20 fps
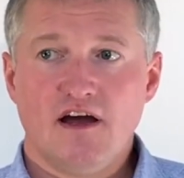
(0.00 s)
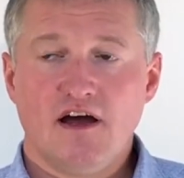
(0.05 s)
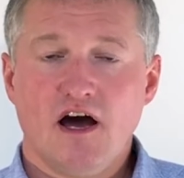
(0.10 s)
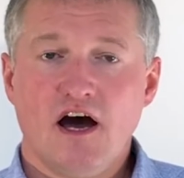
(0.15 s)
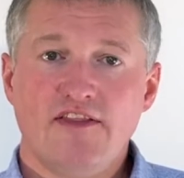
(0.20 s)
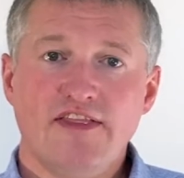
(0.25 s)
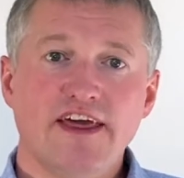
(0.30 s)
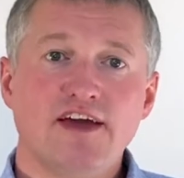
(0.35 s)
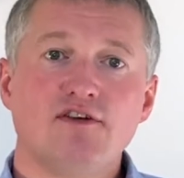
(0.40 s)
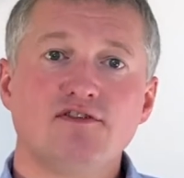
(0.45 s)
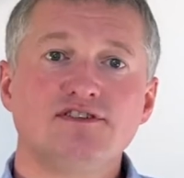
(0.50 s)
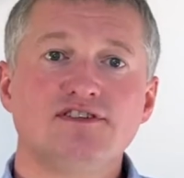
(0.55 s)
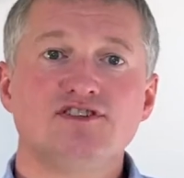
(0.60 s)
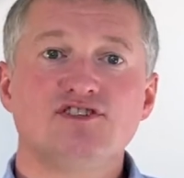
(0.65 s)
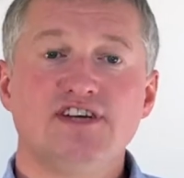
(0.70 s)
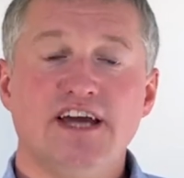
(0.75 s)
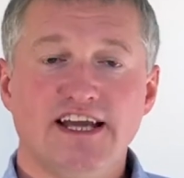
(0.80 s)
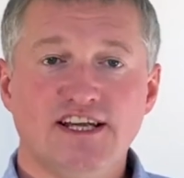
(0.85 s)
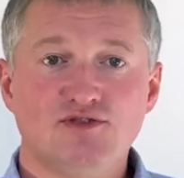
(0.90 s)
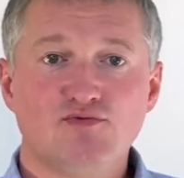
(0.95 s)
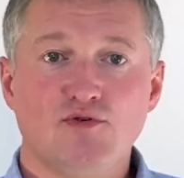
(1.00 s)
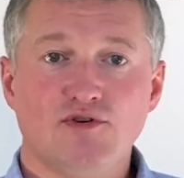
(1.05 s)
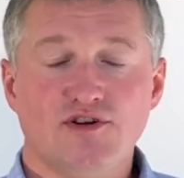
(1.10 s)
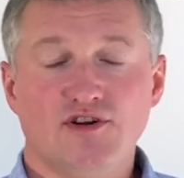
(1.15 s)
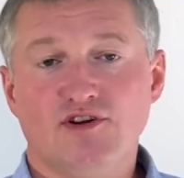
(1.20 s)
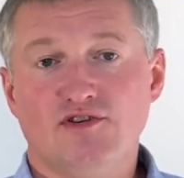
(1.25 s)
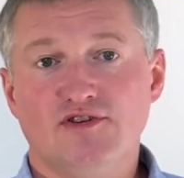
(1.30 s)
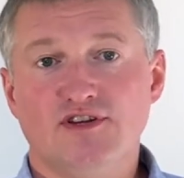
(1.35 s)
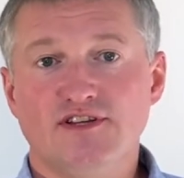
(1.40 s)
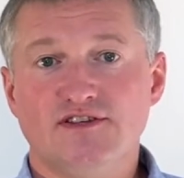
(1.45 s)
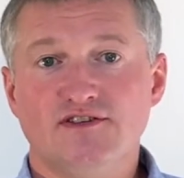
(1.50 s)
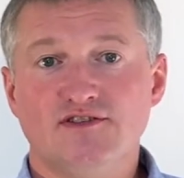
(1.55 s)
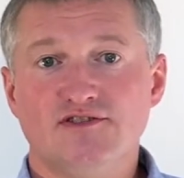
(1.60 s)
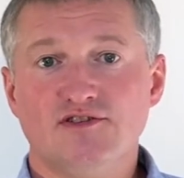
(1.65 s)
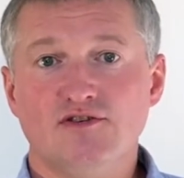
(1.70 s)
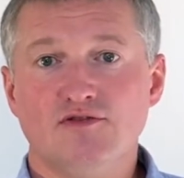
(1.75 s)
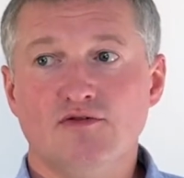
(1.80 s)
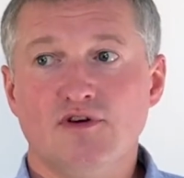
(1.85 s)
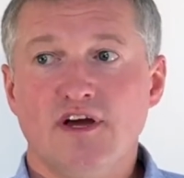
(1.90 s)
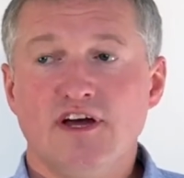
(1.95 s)
Are they going to change what you need to
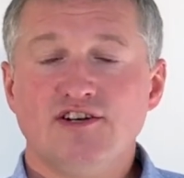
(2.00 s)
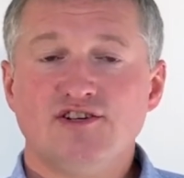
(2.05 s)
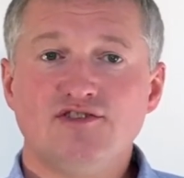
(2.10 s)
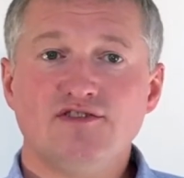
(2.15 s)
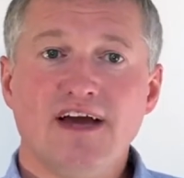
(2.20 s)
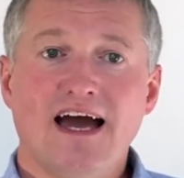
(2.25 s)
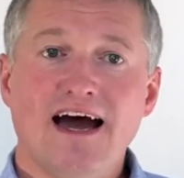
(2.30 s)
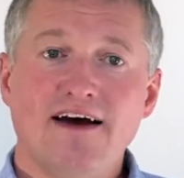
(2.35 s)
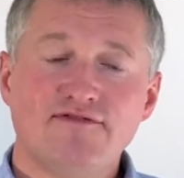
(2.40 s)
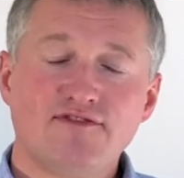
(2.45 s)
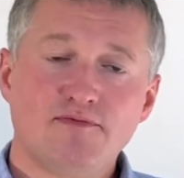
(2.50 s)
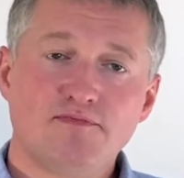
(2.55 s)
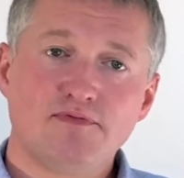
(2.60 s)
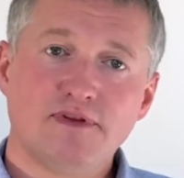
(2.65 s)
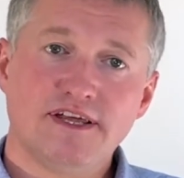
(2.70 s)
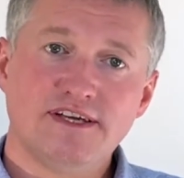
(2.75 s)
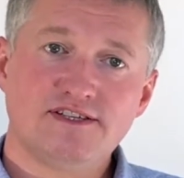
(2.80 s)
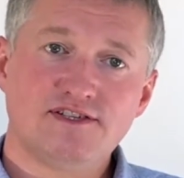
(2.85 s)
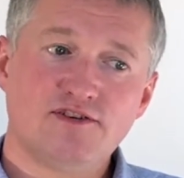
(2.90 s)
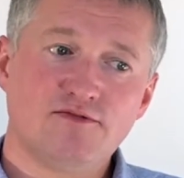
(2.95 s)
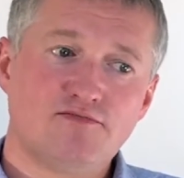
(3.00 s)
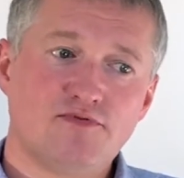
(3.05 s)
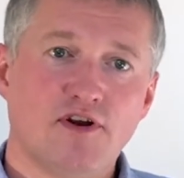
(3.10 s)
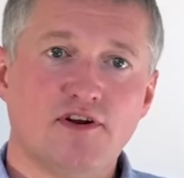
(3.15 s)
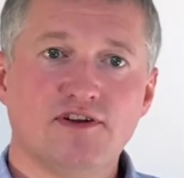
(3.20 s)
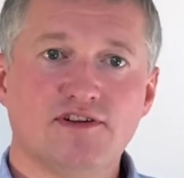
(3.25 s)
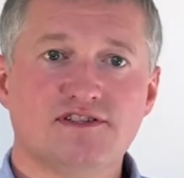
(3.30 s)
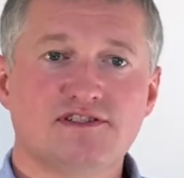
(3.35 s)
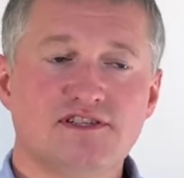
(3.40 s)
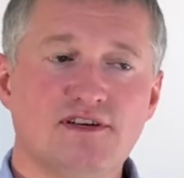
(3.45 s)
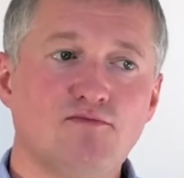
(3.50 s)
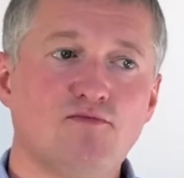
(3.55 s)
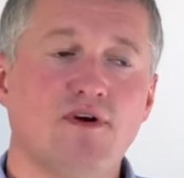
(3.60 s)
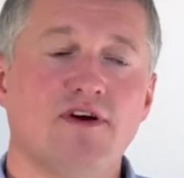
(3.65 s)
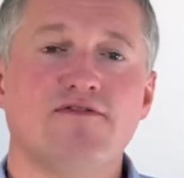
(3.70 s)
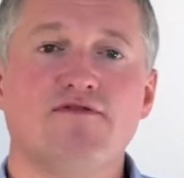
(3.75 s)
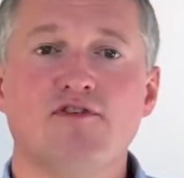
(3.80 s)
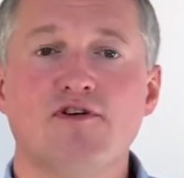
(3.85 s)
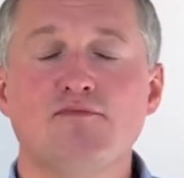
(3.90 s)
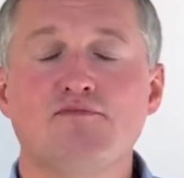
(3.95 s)
do? Do you have to place your product somewhere
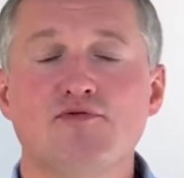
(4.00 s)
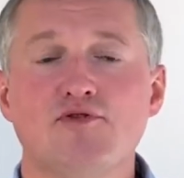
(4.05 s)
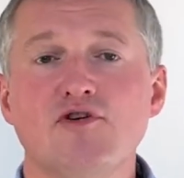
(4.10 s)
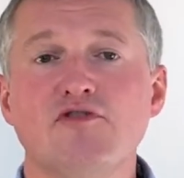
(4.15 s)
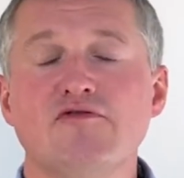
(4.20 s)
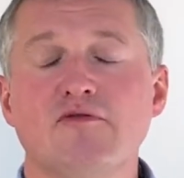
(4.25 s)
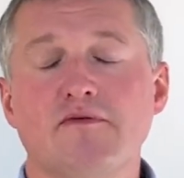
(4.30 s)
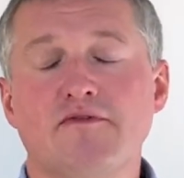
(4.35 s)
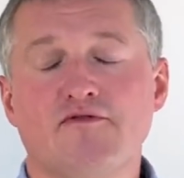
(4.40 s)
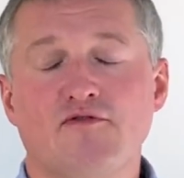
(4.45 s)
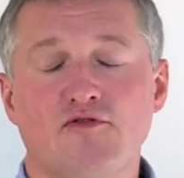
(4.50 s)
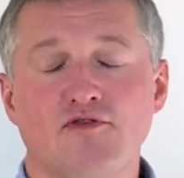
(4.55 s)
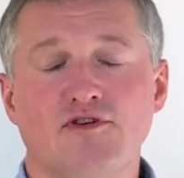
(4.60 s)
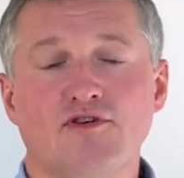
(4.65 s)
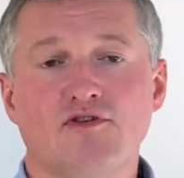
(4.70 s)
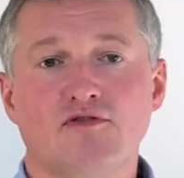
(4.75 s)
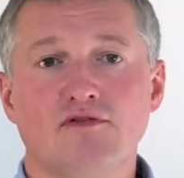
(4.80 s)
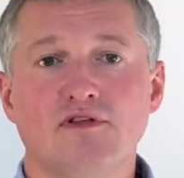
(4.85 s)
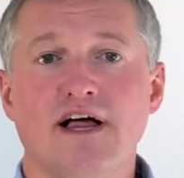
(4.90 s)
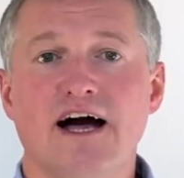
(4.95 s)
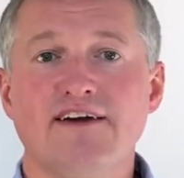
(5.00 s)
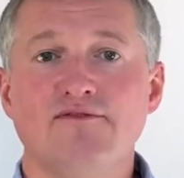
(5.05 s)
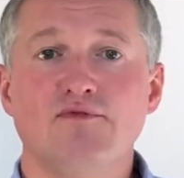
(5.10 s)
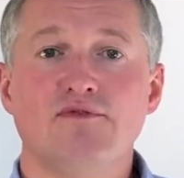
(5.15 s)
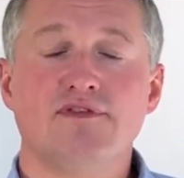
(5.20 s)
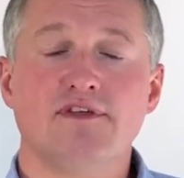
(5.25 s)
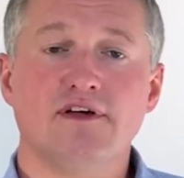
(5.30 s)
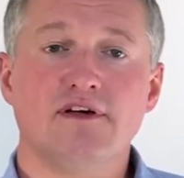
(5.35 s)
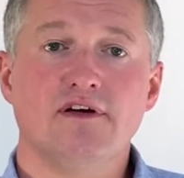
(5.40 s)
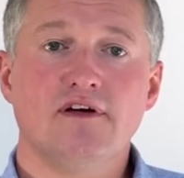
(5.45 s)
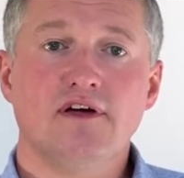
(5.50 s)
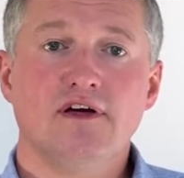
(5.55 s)
for approval before you can go live with it?